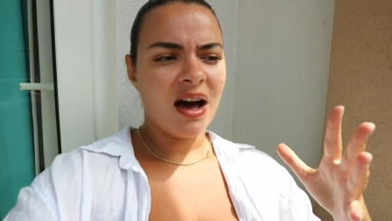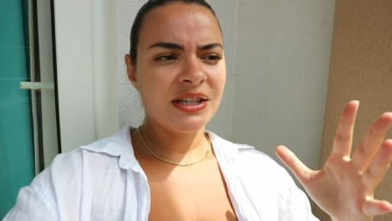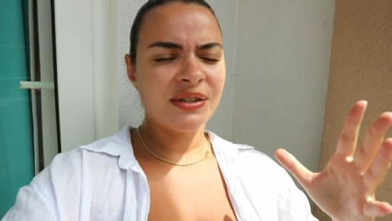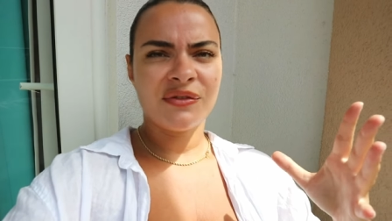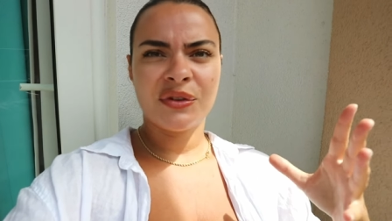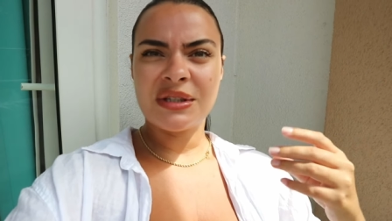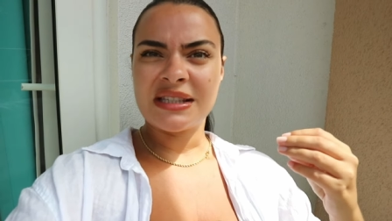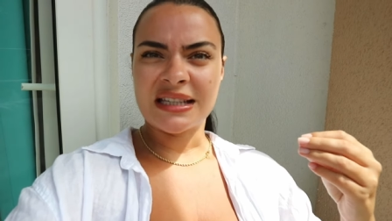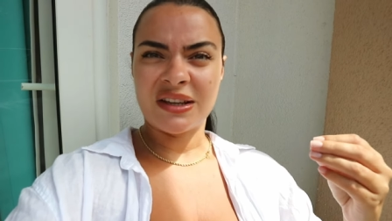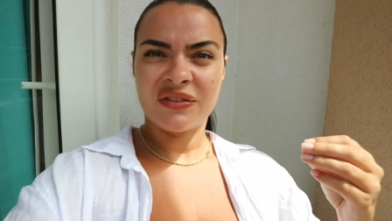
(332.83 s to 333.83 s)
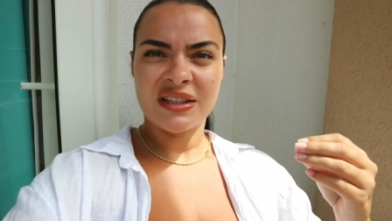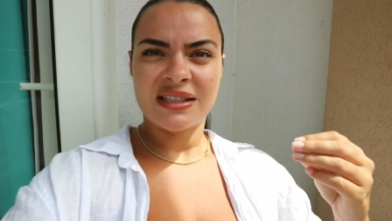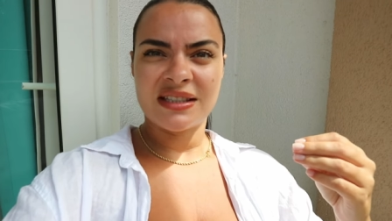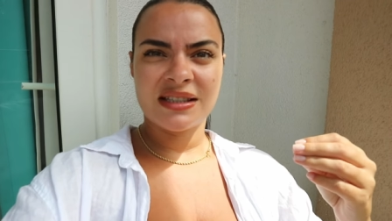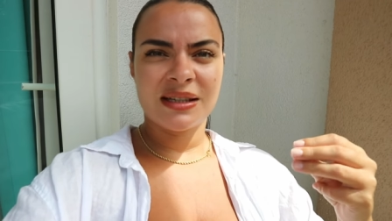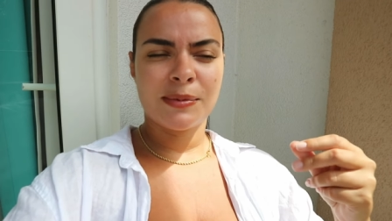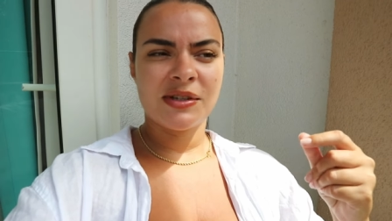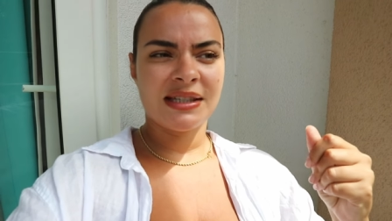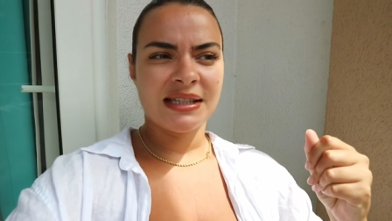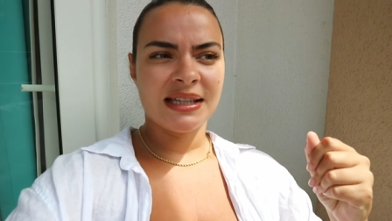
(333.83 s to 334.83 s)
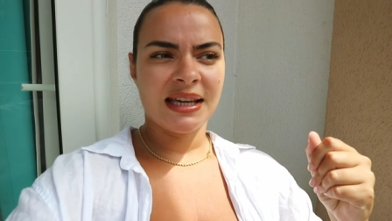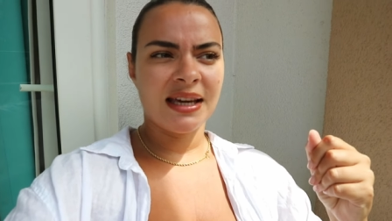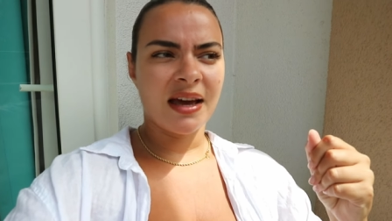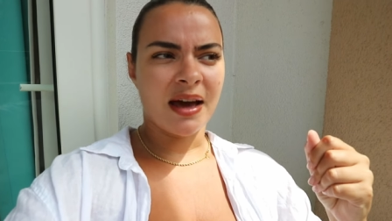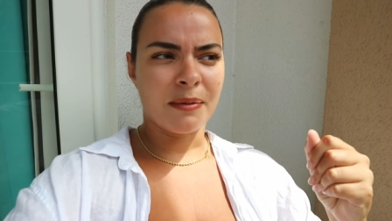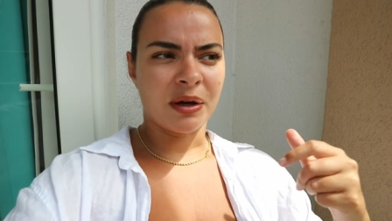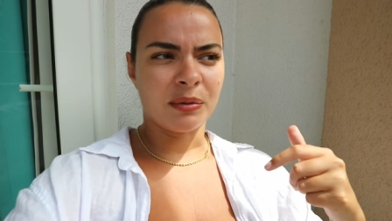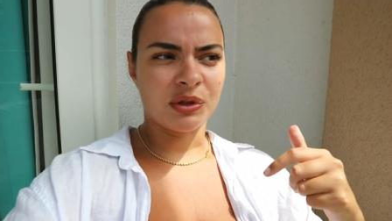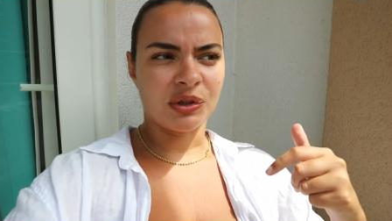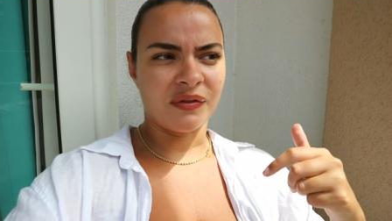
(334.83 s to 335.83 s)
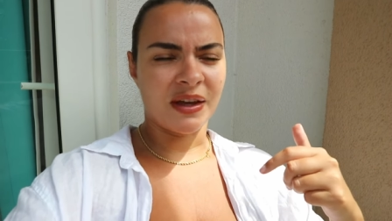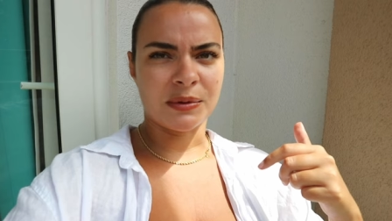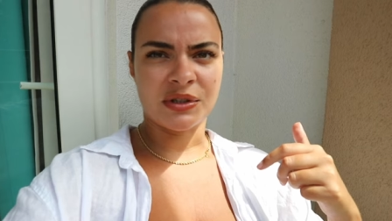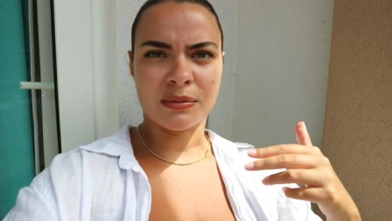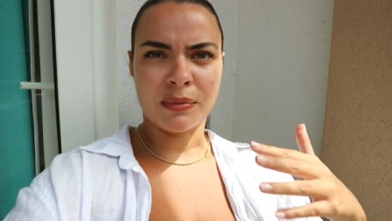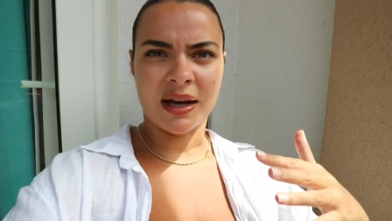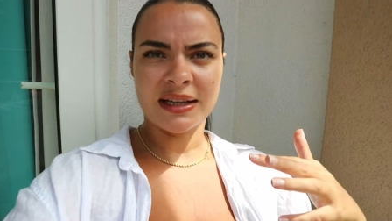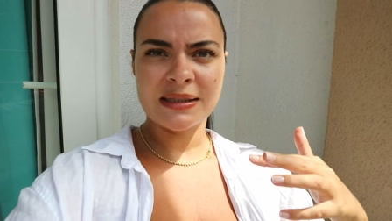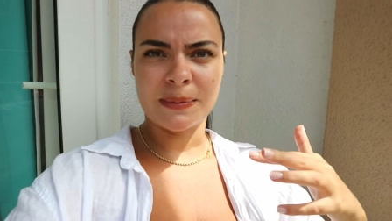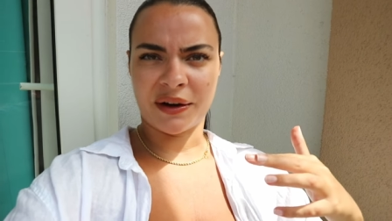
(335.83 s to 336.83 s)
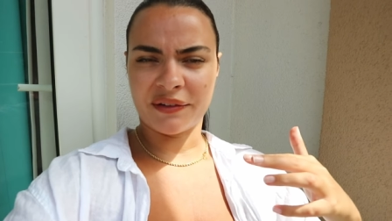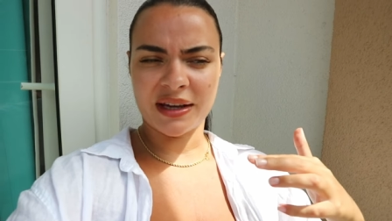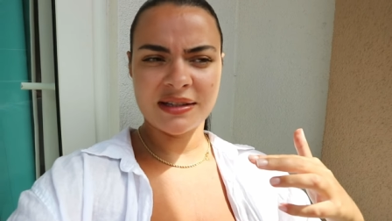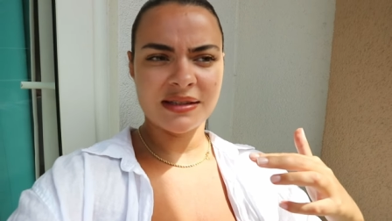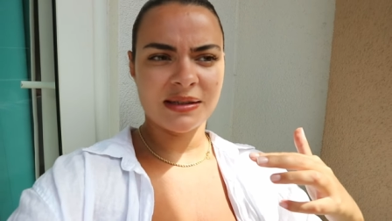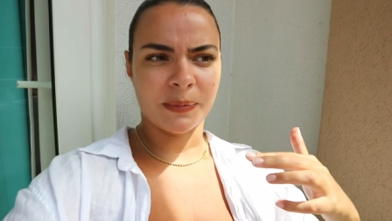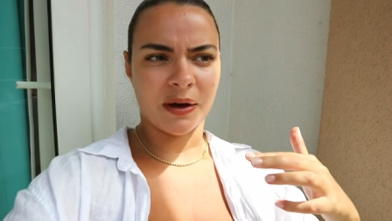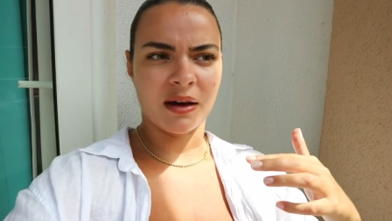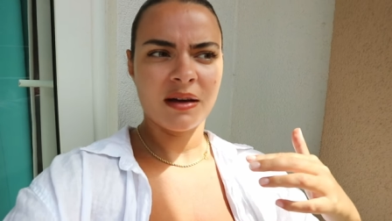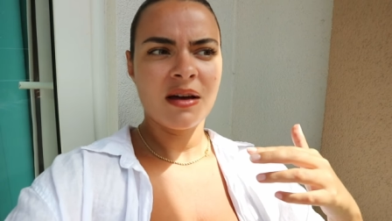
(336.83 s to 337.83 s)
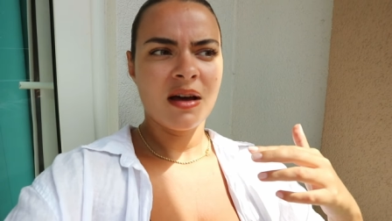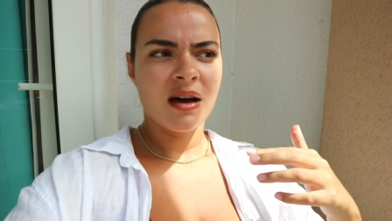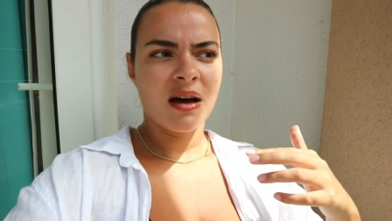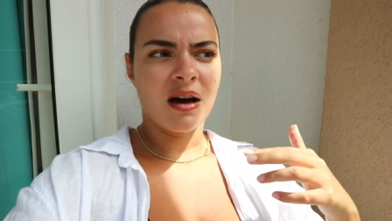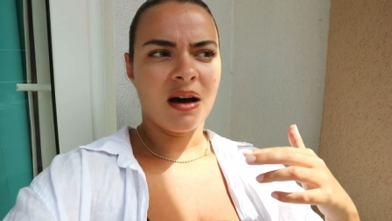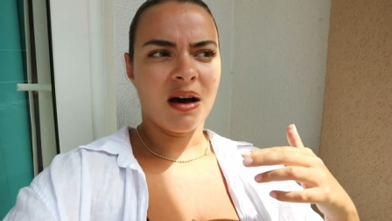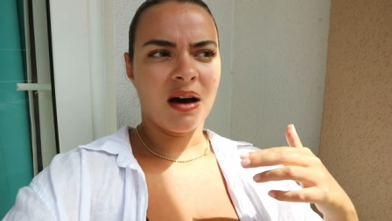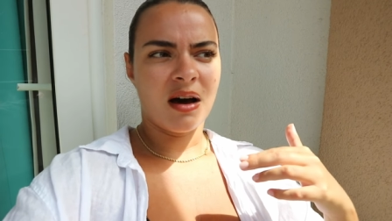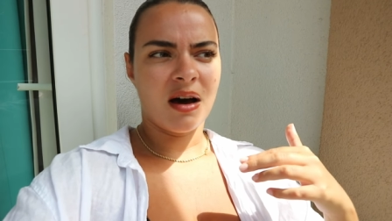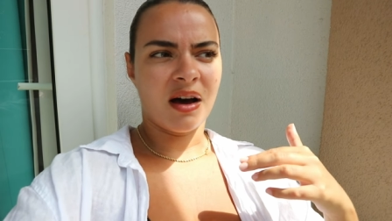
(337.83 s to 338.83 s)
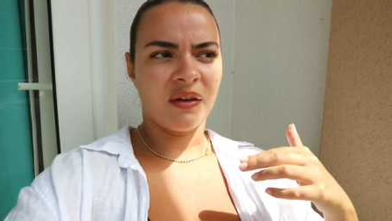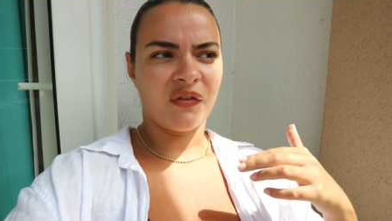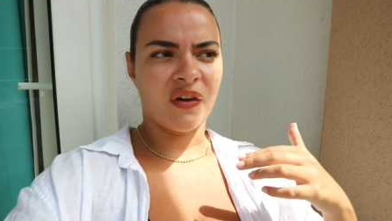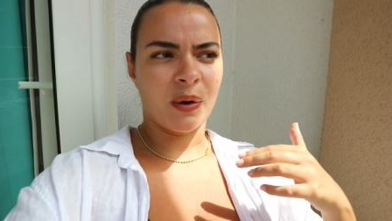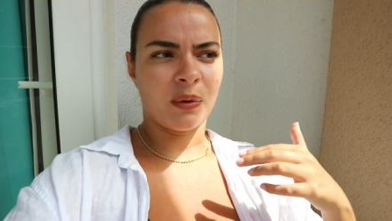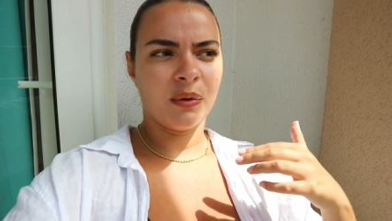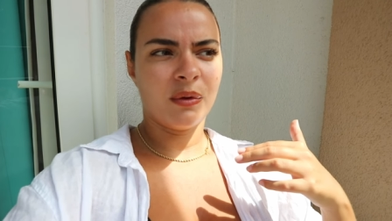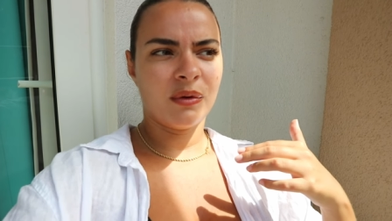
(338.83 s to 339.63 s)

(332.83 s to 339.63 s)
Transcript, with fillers: I didn't feel the safest in Cebu Um, I'm not sure if that was just my experience, but I felt